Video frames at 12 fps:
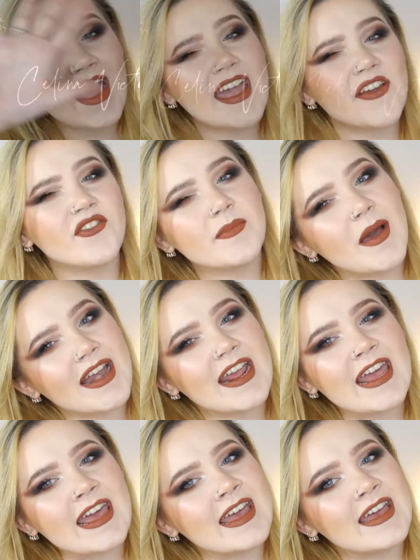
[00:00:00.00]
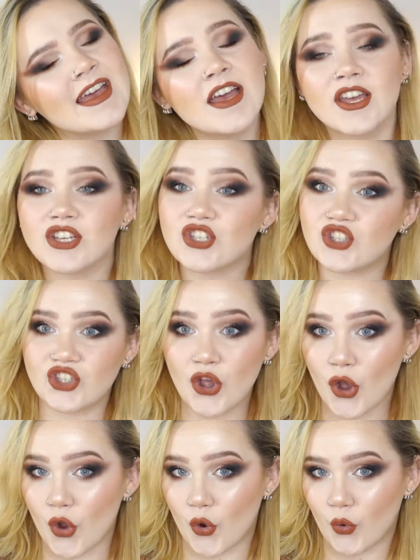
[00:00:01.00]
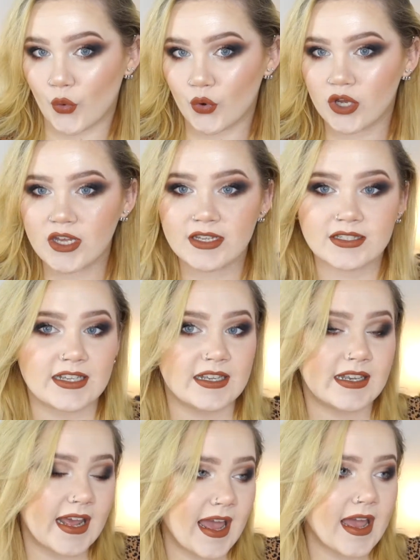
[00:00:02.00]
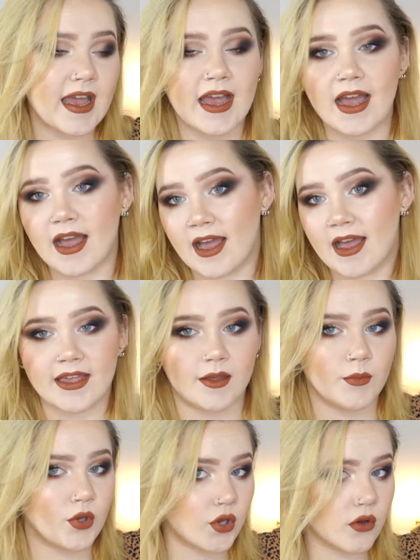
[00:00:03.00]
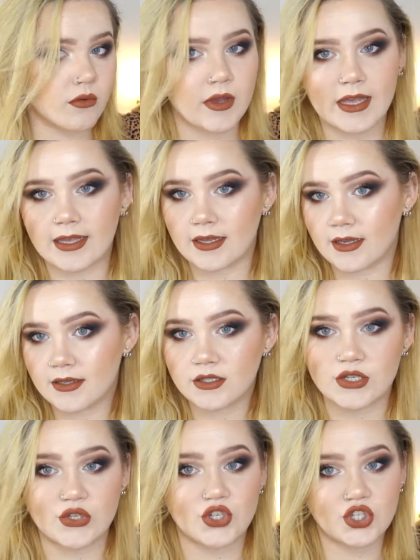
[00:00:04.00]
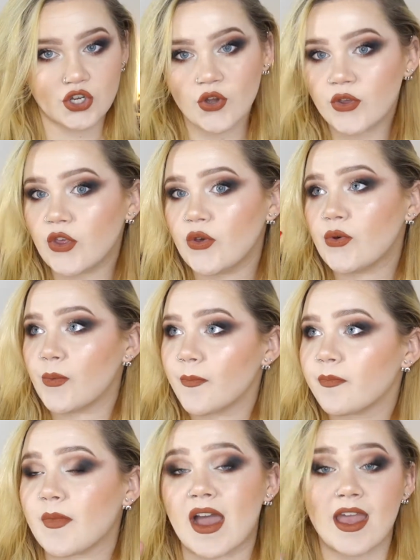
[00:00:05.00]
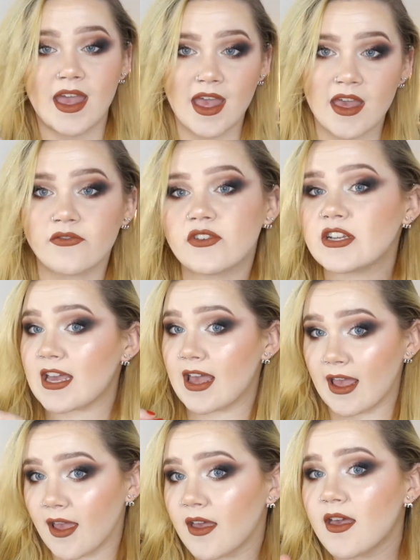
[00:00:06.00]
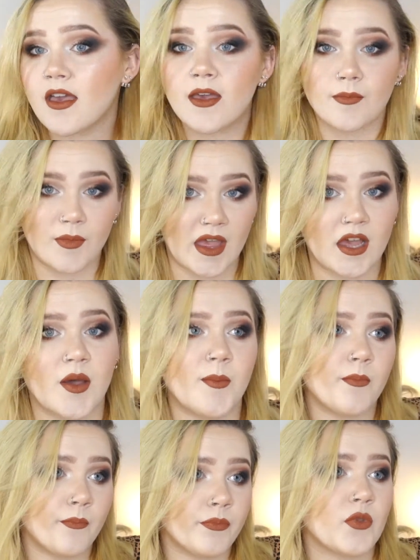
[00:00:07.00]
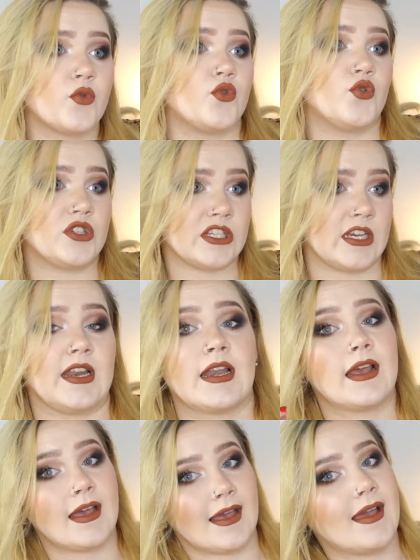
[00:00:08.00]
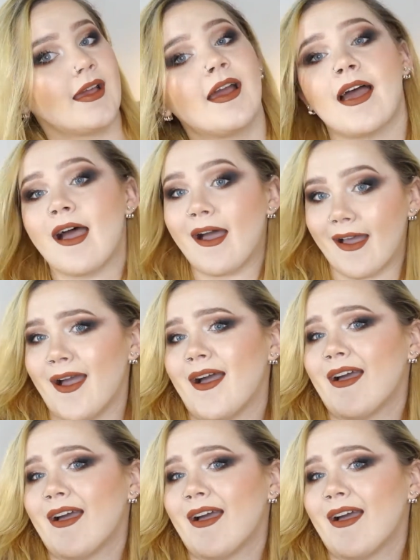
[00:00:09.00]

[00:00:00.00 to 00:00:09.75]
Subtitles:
everybody! So today I am going to show you my everyday makeup routine. I'm